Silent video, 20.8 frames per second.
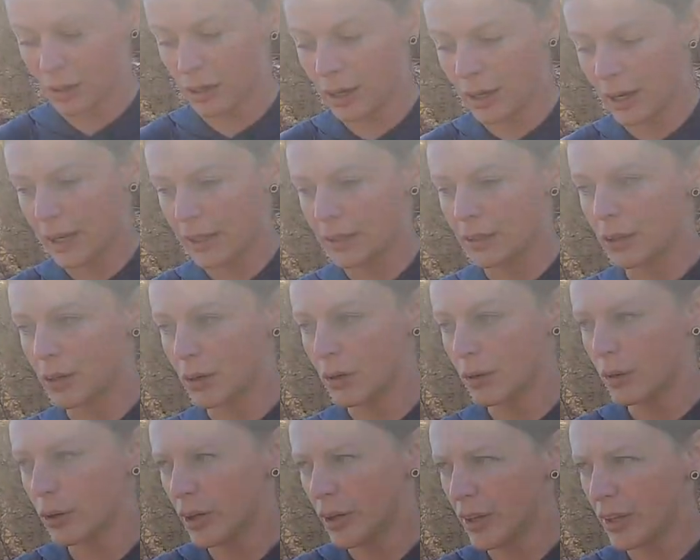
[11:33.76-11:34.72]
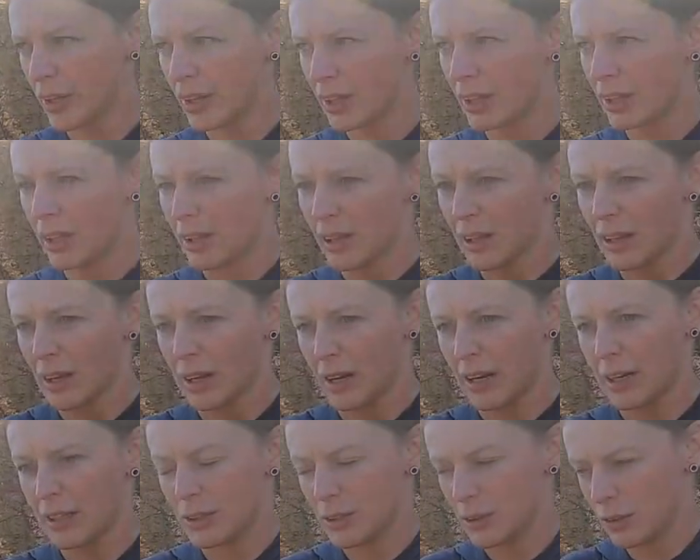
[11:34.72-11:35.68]
I know
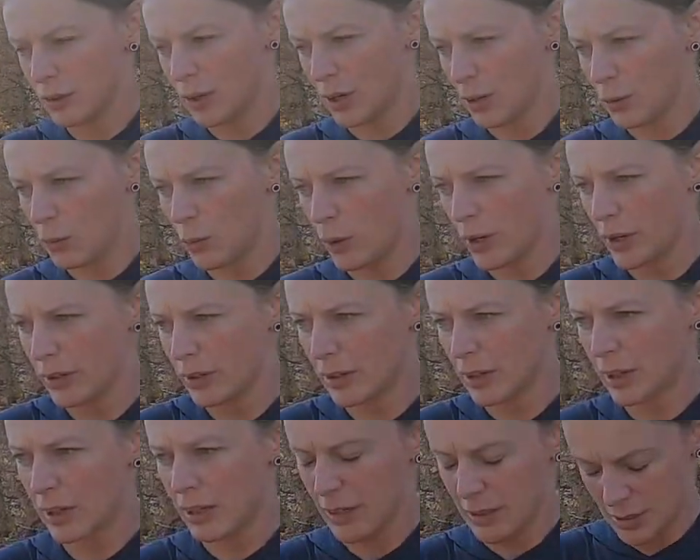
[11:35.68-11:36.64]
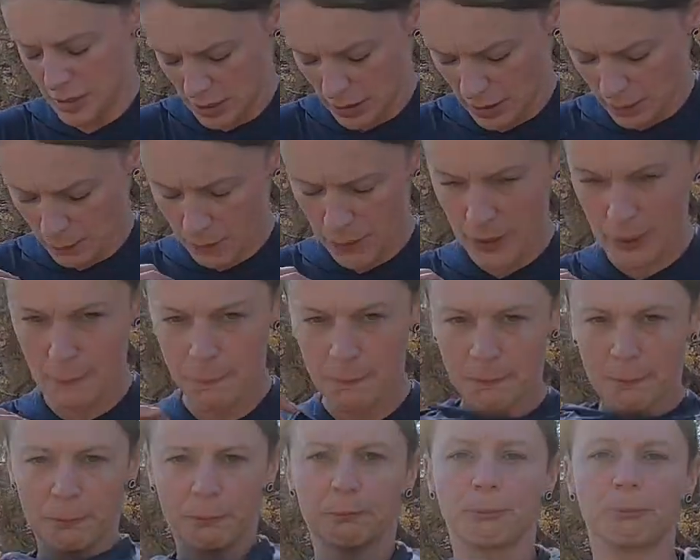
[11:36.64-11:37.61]
I do not want a sunburn,
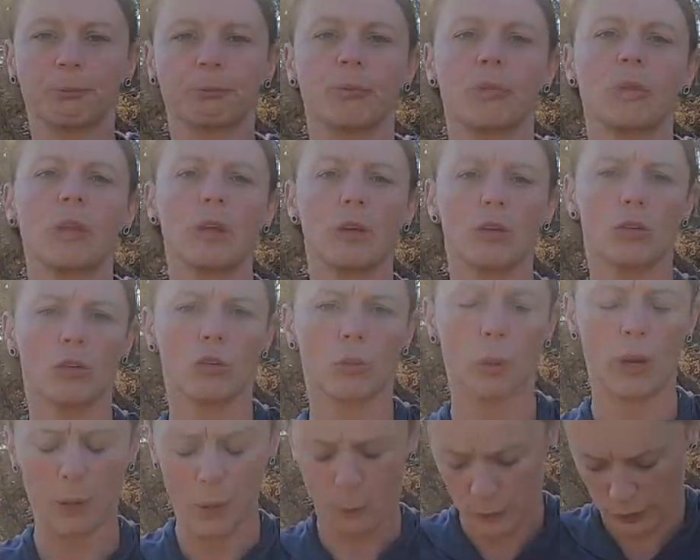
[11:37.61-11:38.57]
which is why I'm